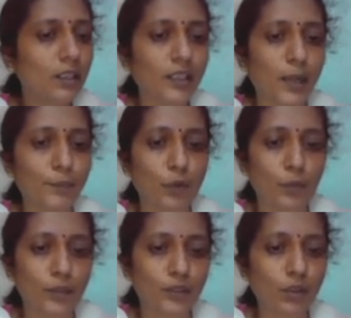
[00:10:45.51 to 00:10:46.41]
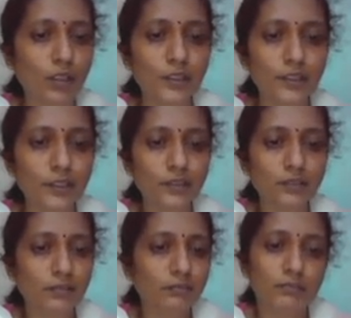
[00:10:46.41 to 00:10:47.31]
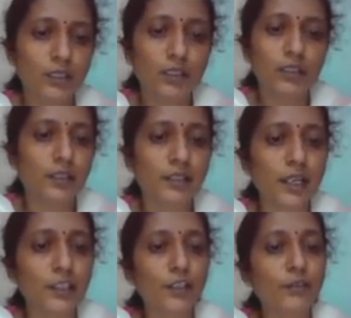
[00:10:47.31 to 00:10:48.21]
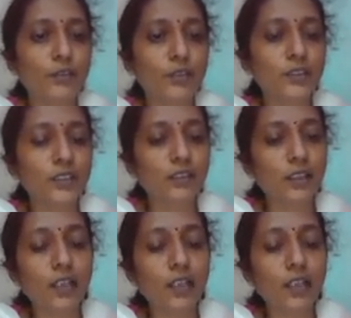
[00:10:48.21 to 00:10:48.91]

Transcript: kept open, or it can give you the signal